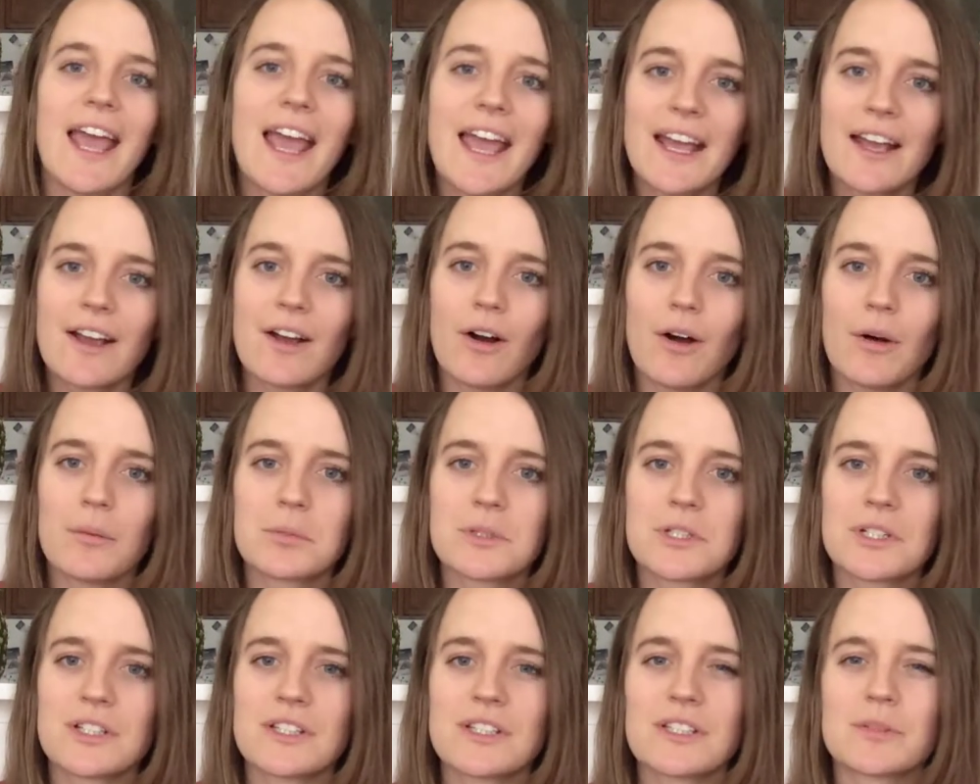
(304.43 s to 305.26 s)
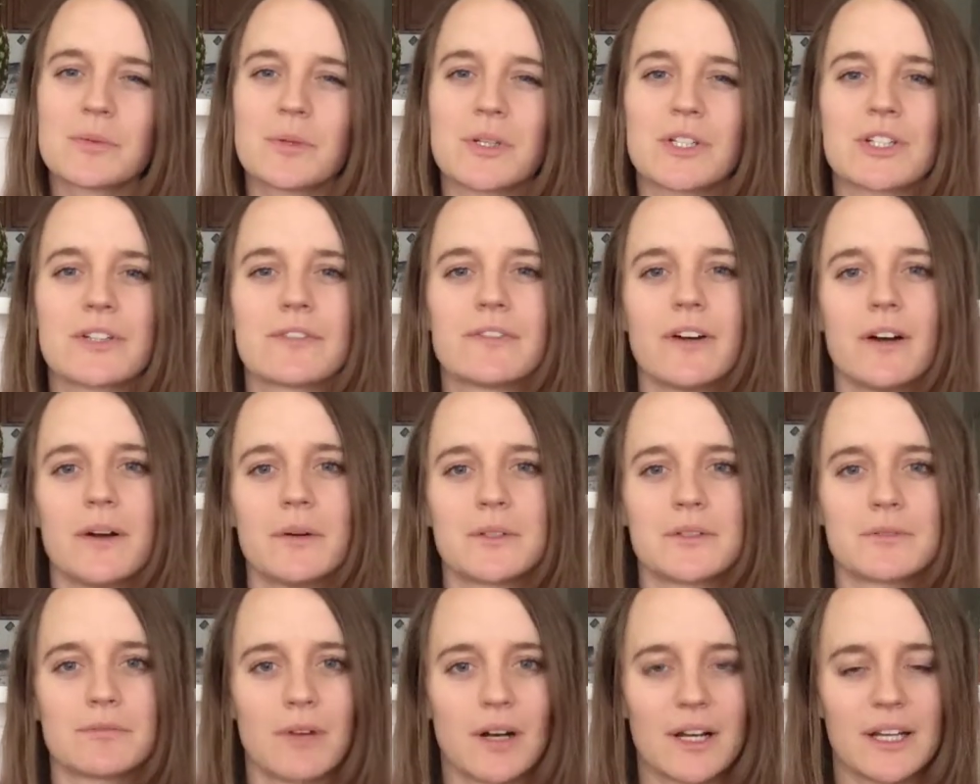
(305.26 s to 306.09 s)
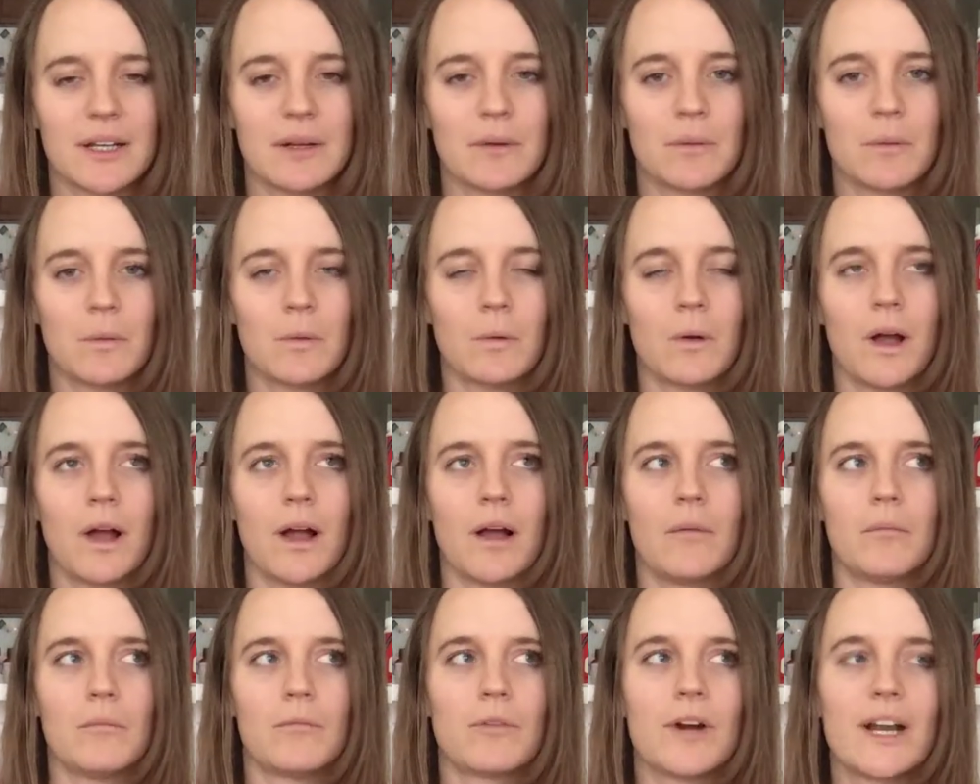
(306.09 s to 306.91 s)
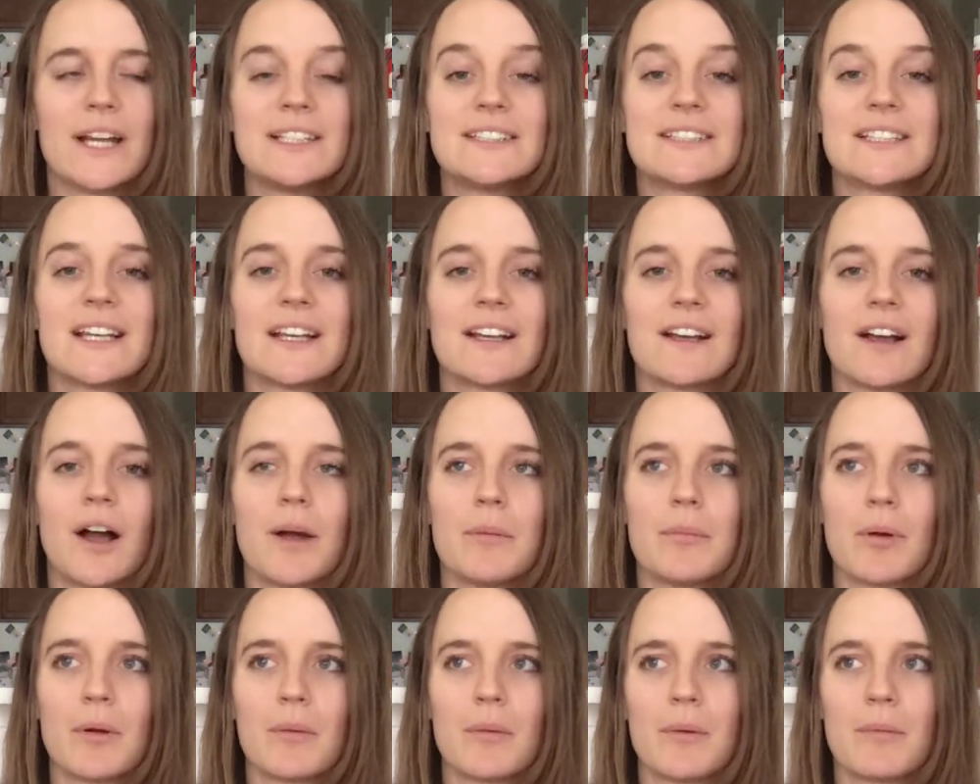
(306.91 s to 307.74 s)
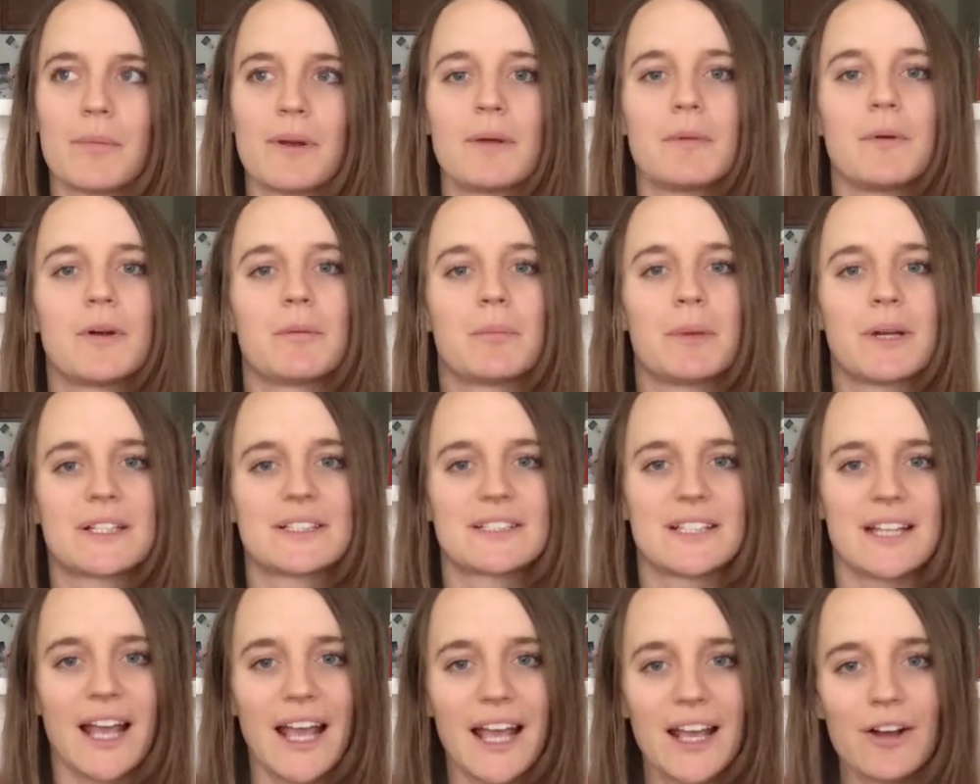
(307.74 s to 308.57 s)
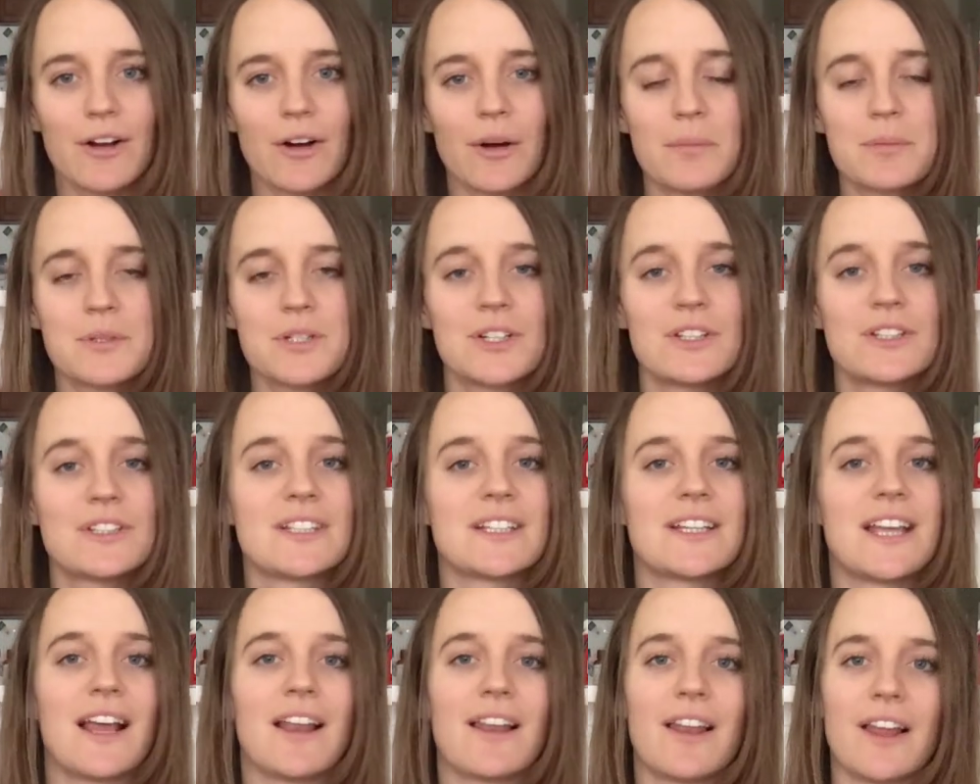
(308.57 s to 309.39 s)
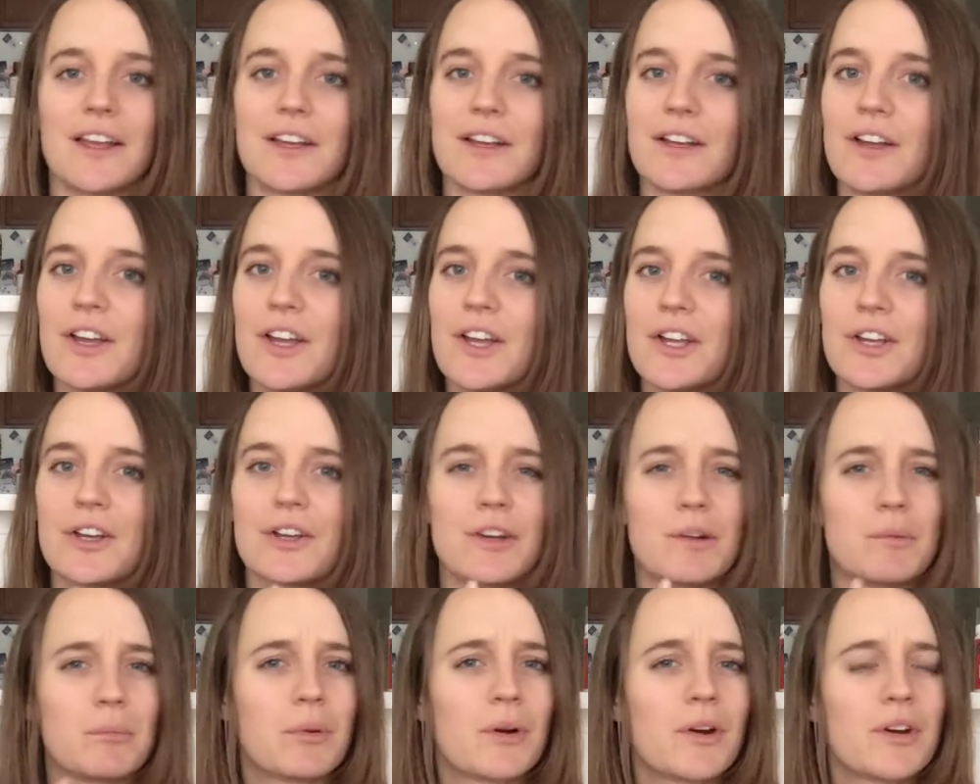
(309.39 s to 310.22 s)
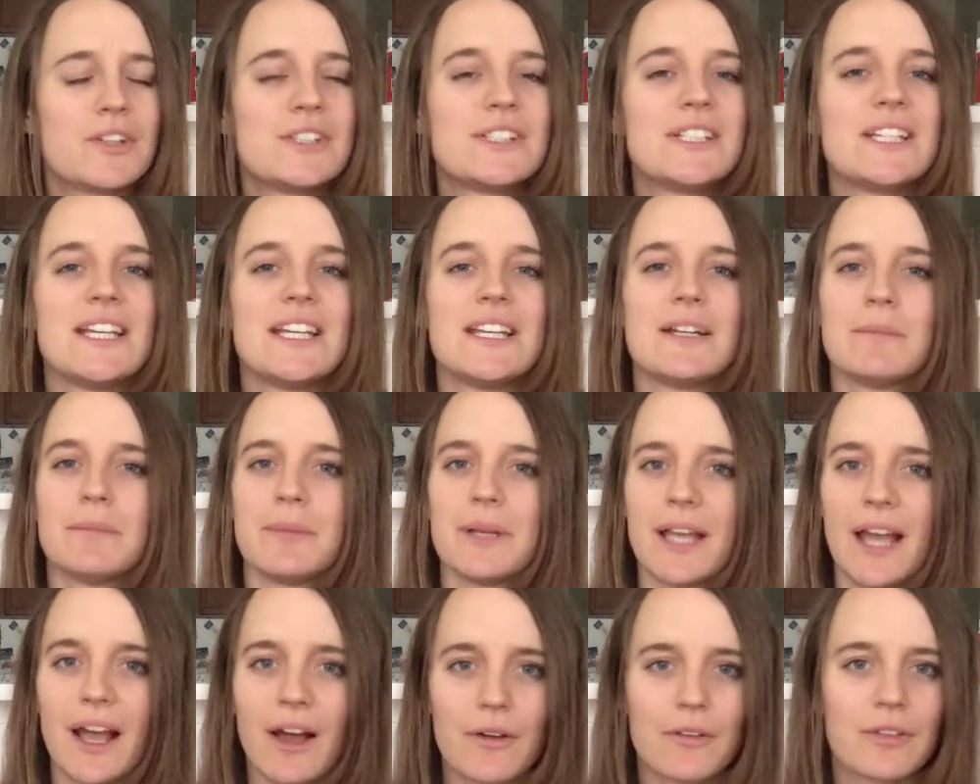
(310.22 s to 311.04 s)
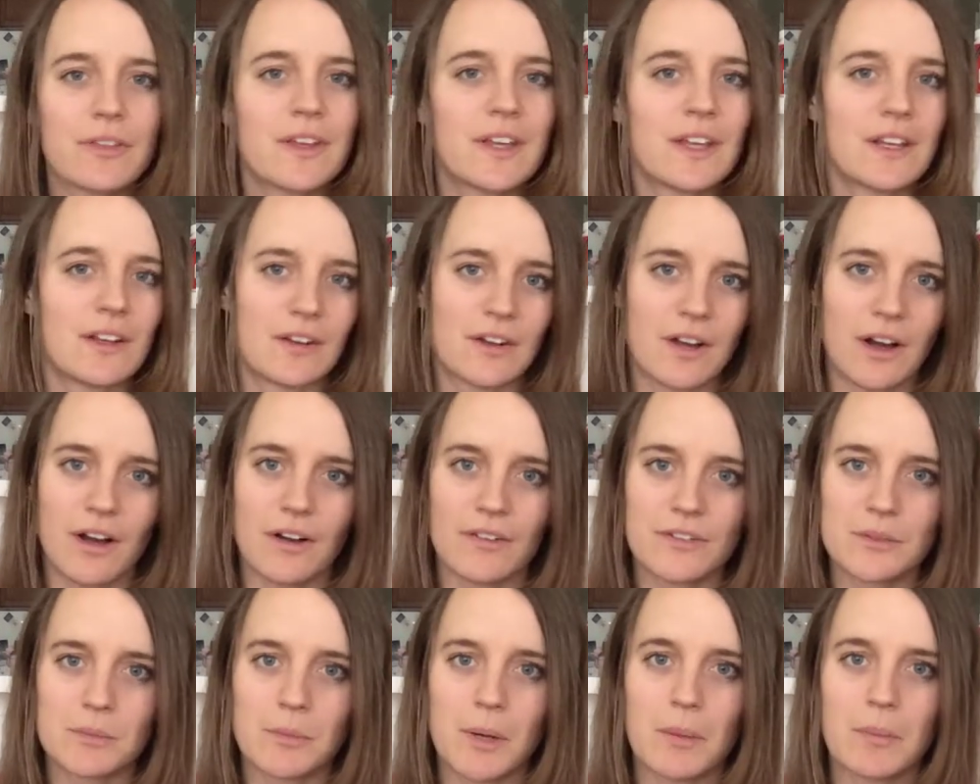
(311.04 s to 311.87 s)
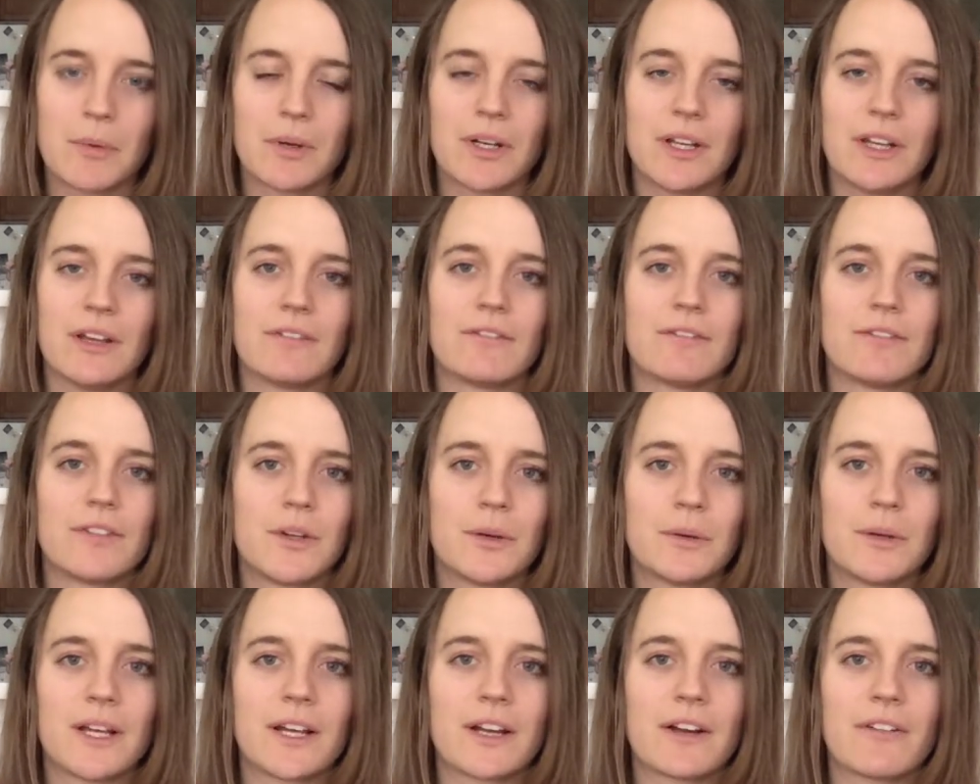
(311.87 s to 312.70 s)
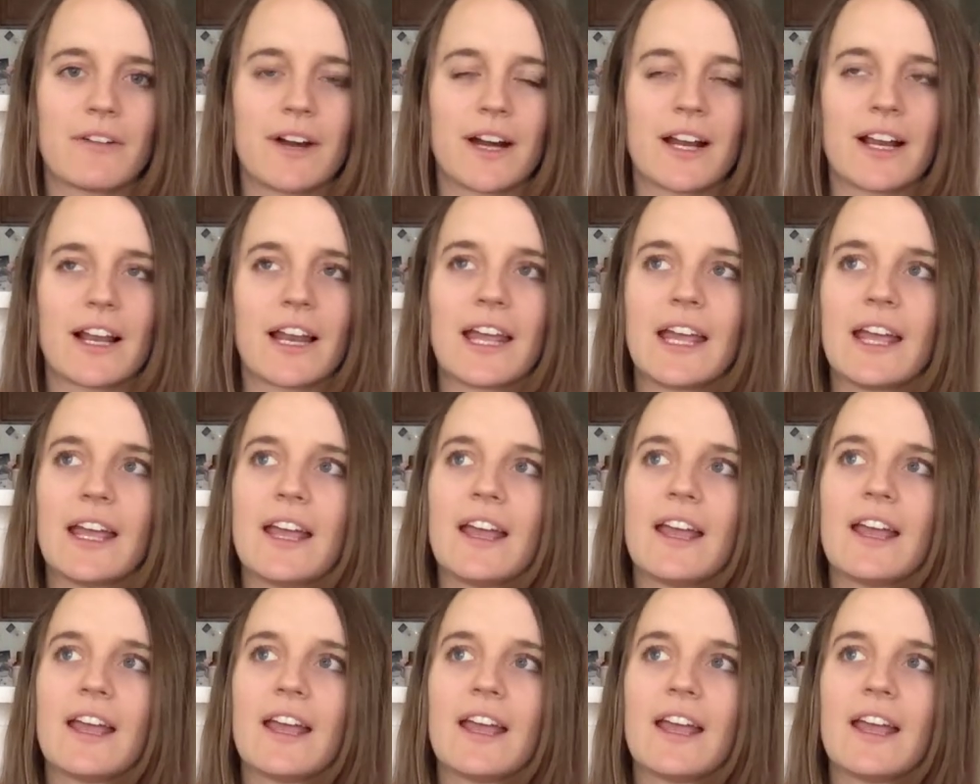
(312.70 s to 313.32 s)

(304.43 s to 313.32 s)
egg options, which if I was running, racing, I probably would have picked an egg option to get like good protein and be healthy and look after my body and fuel it correctly.